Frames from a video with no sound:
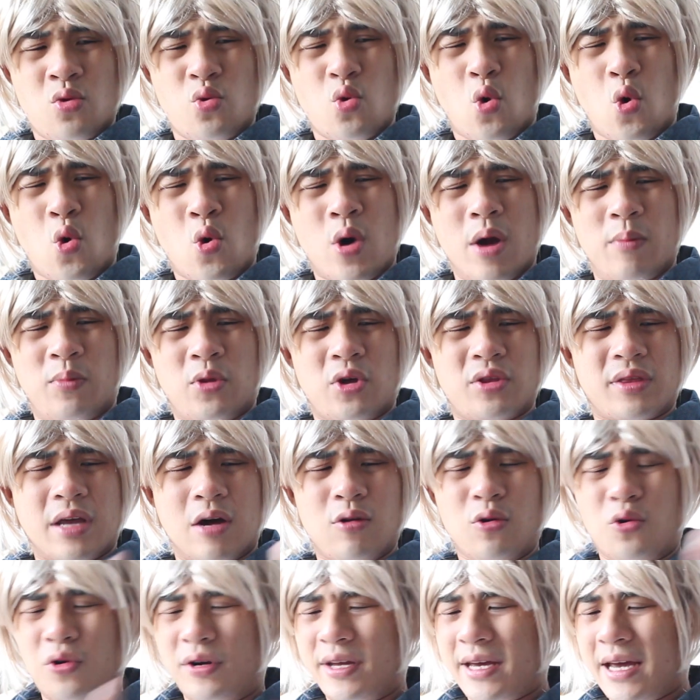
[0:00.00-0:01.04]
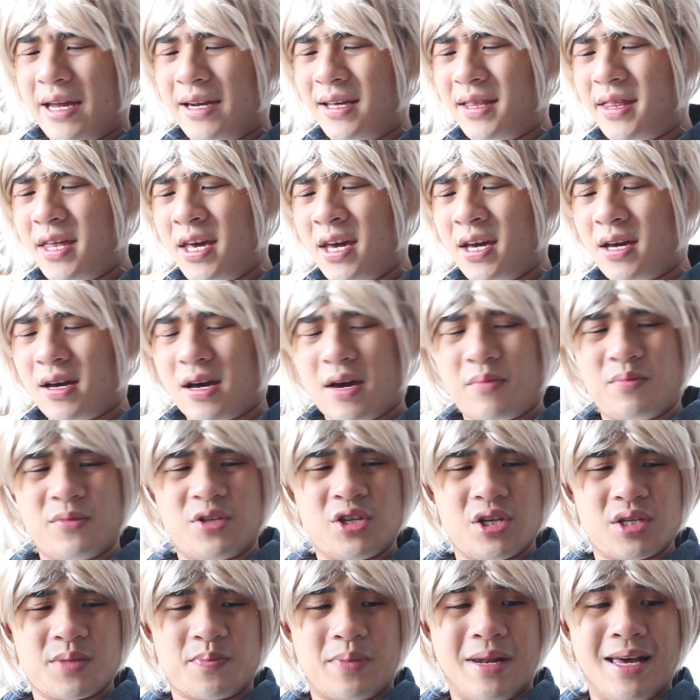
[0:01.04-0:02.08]
No, I'm not downloading anything. I'm
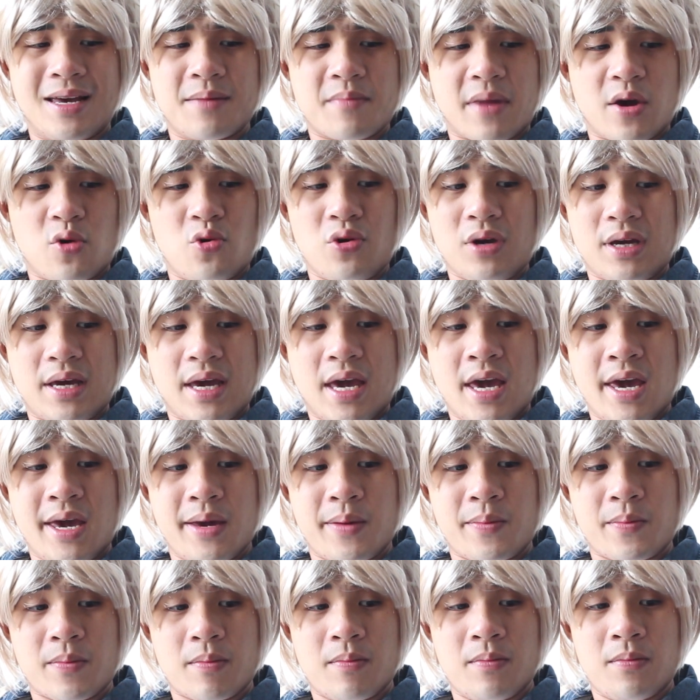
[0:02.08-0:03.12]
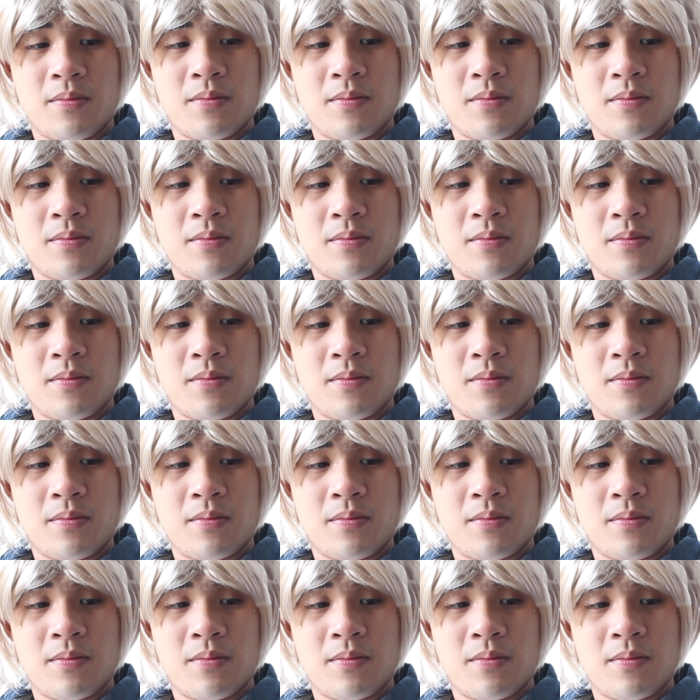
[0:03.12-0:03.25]
just playing my own game.